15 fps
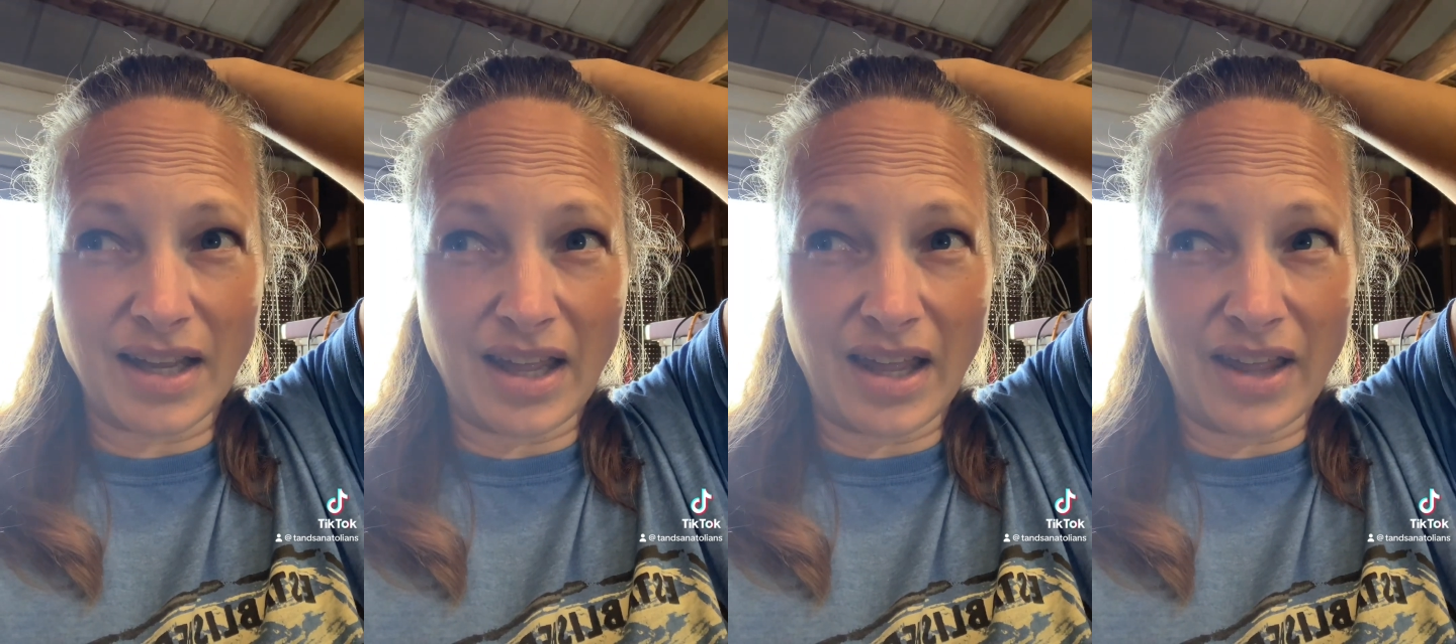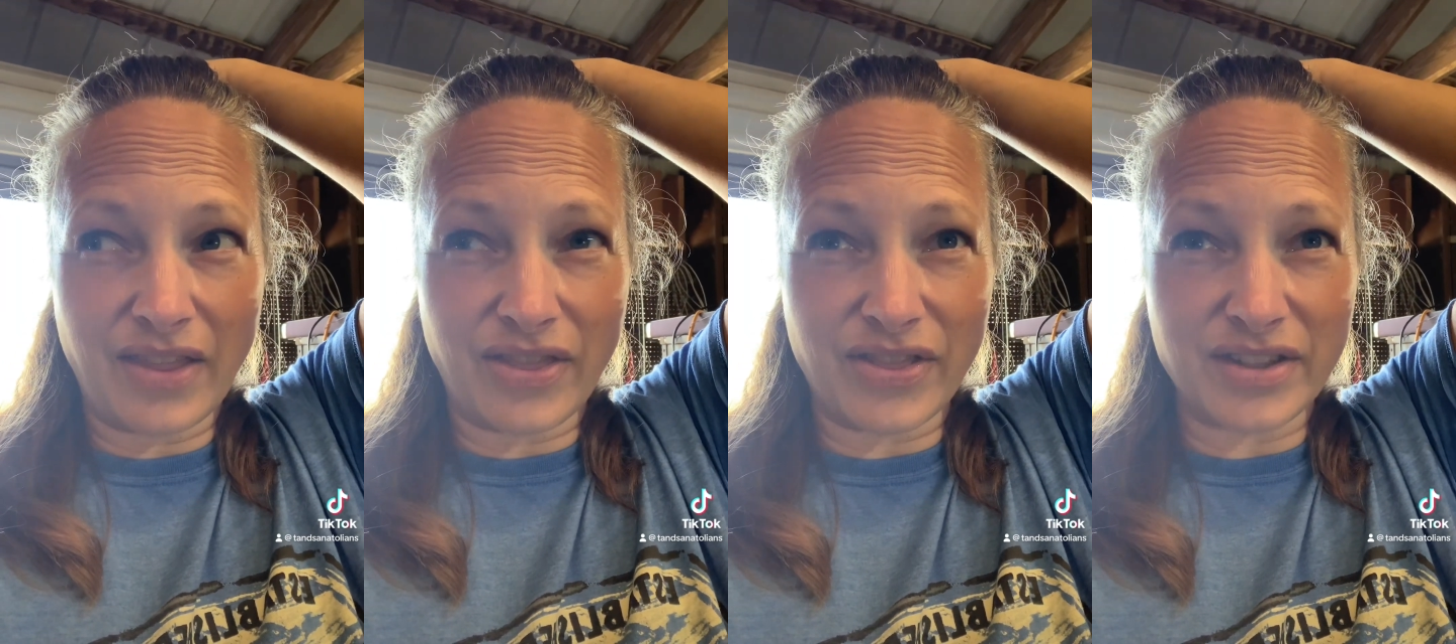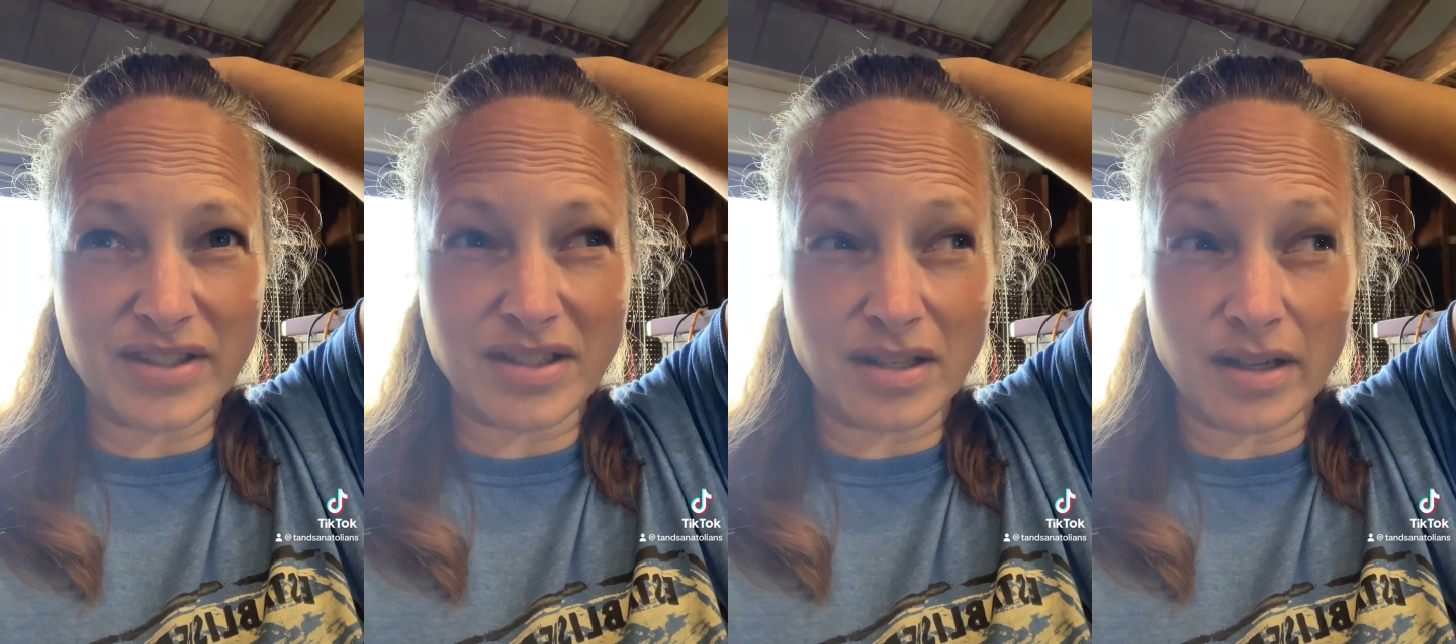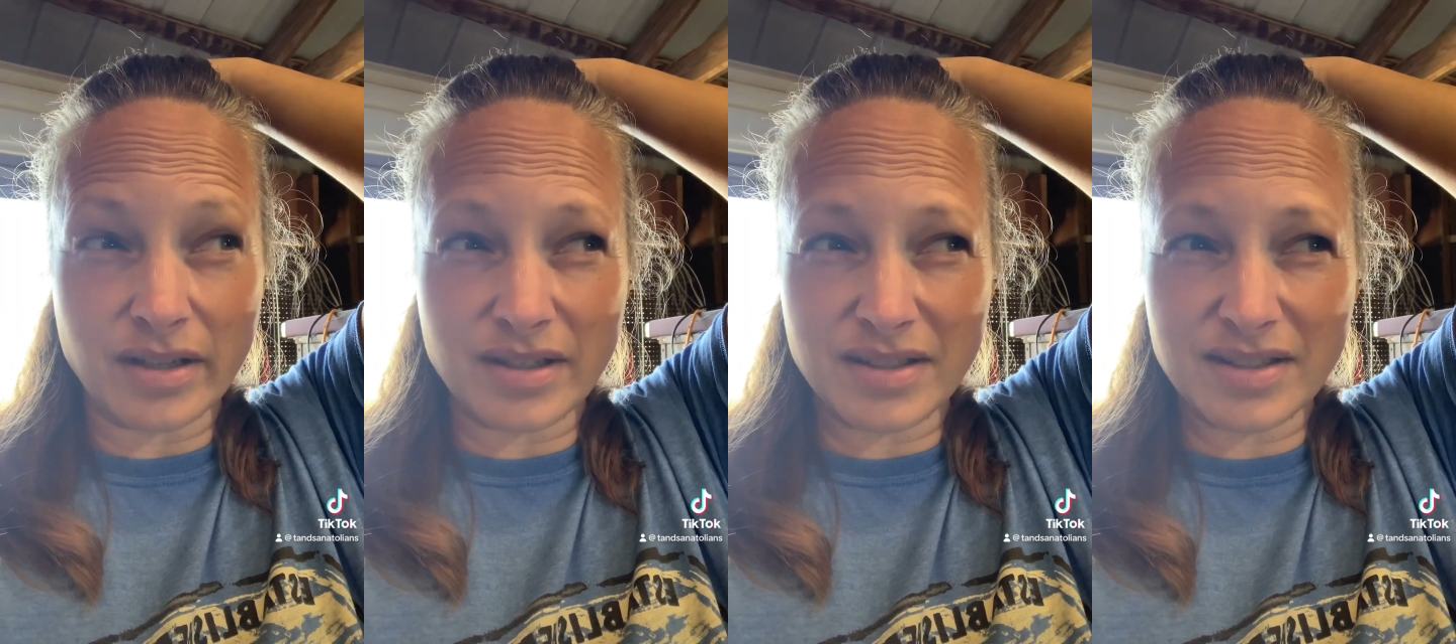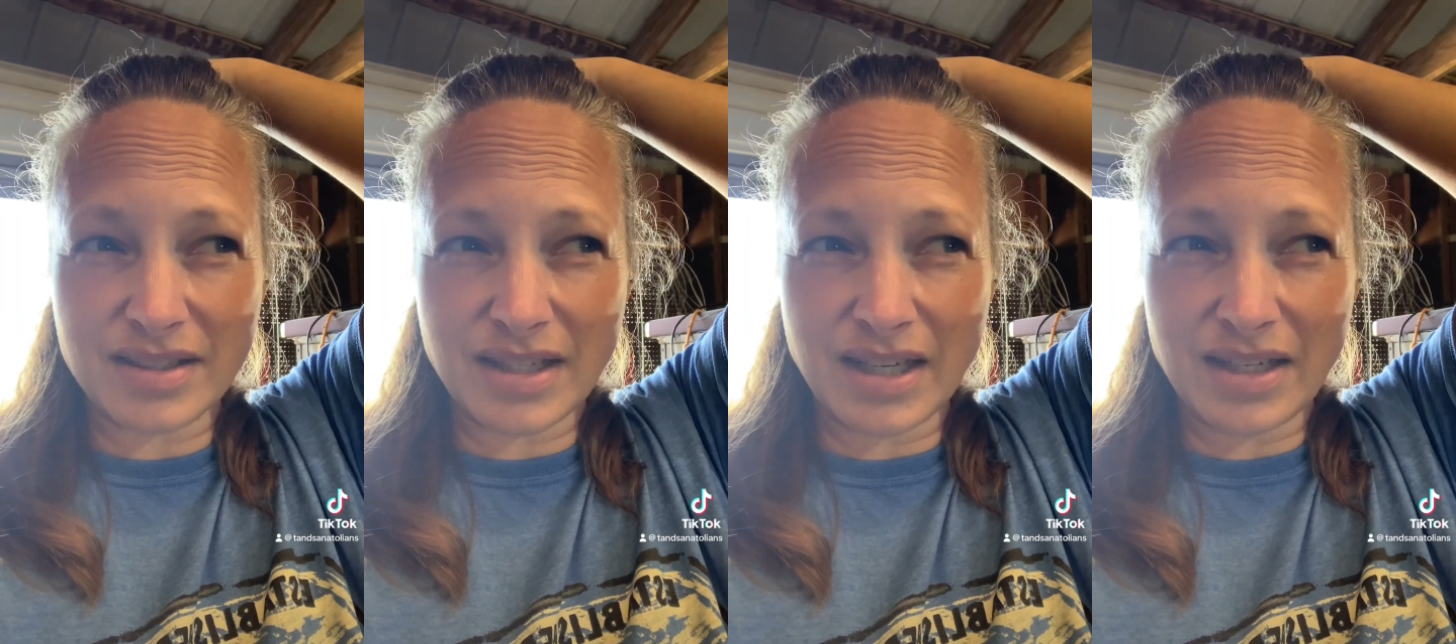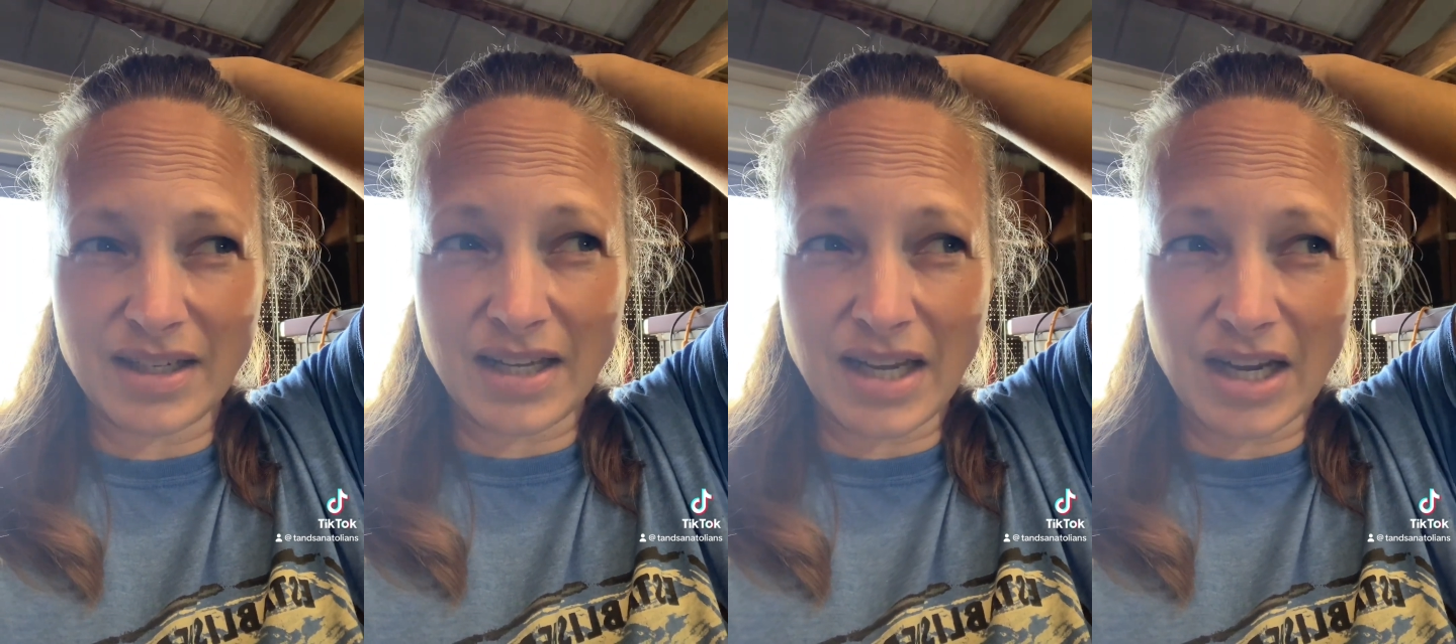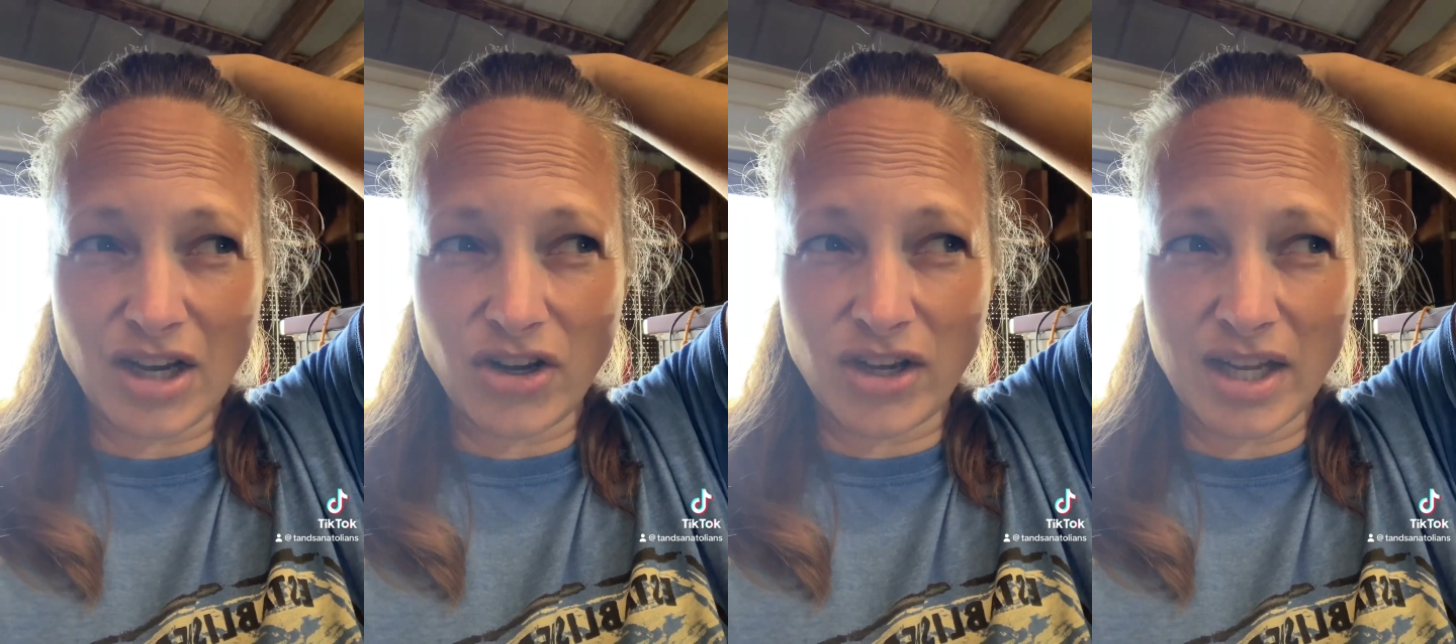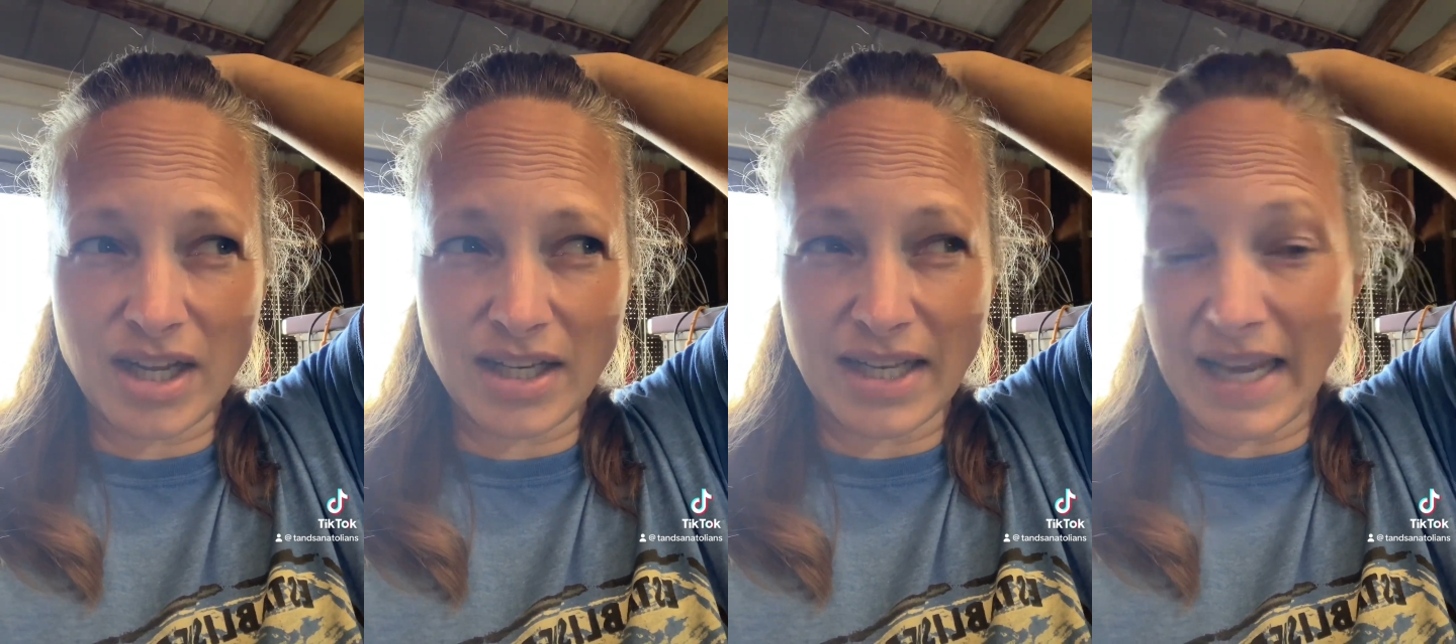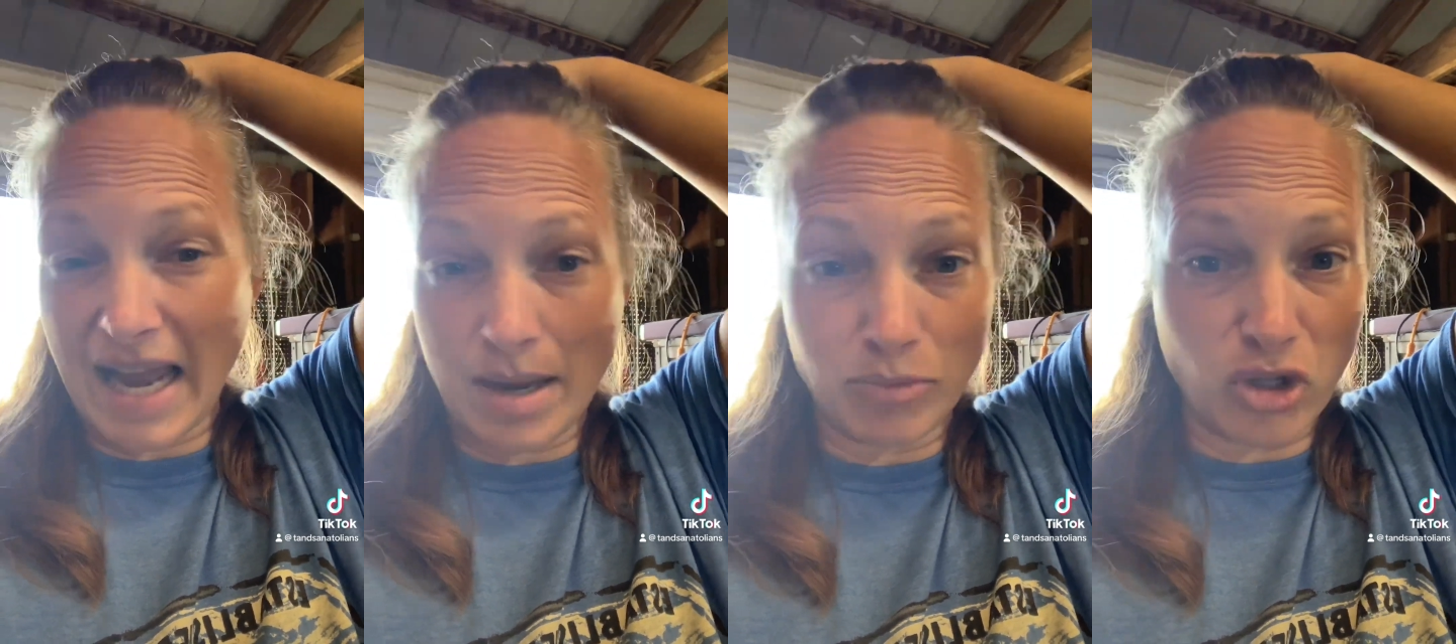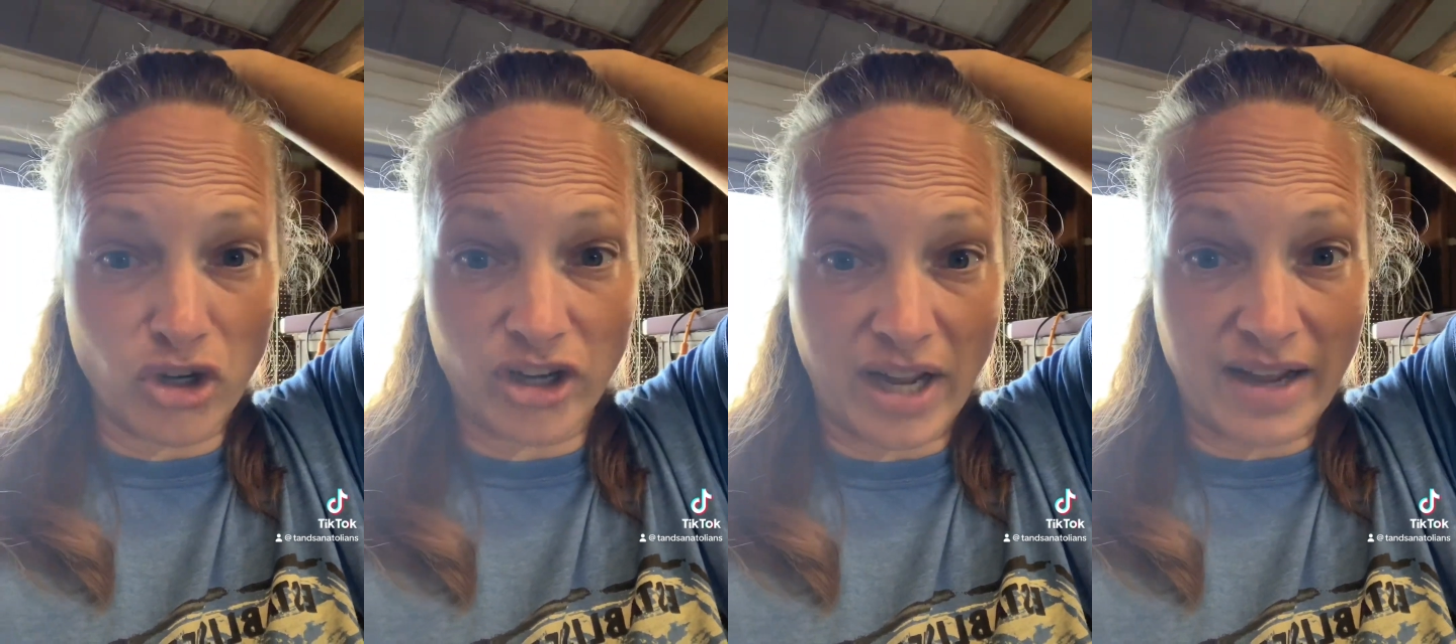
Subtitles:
and the slugs can carry it. Like, I'm learning.